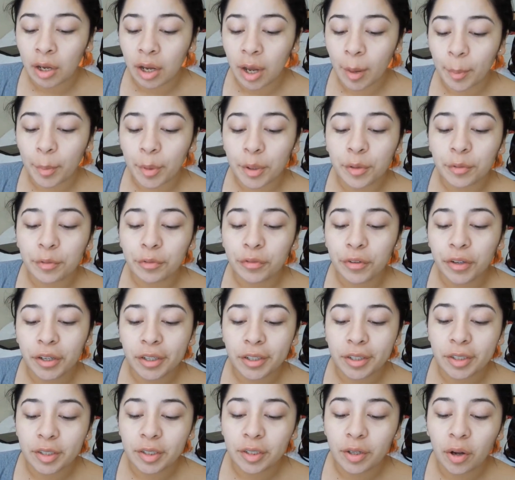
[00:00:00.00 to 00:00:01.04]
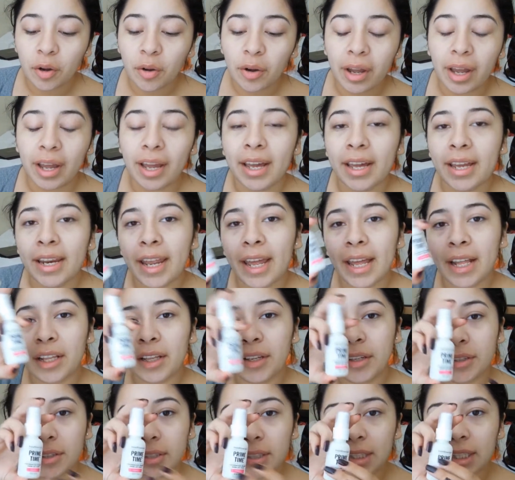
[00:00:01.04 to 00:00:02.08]
I'm going to first go ahead and
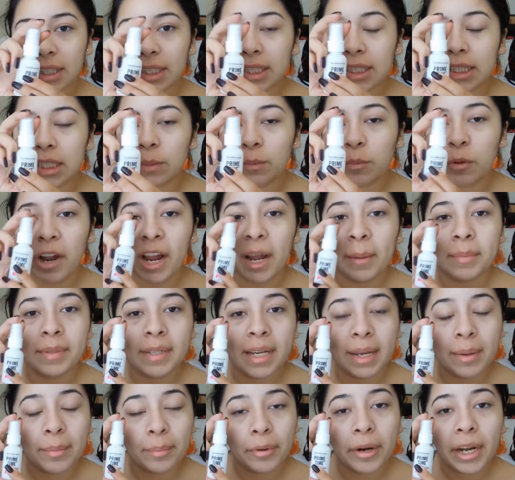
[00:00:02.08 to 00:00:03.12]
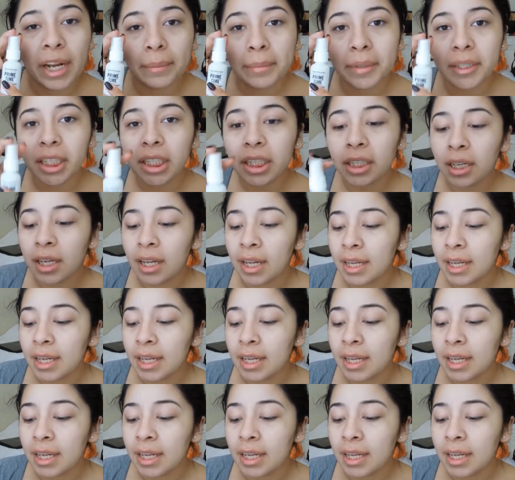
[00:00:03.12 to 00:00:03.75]
use this Primetime Primer.